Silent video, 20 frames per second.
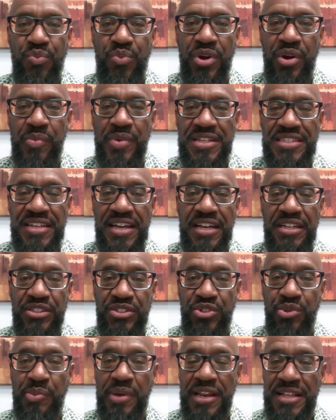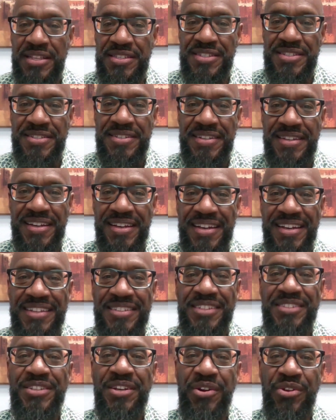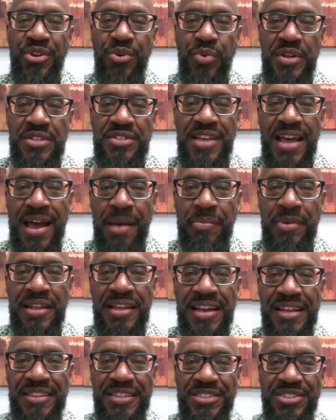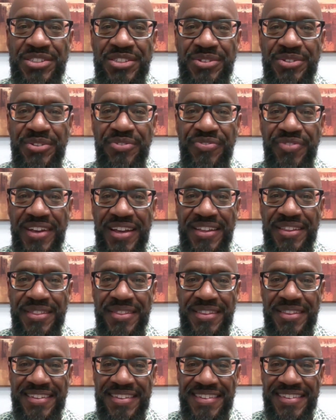where we take 2 minutes to tell you what's happening at the Shield of Faith.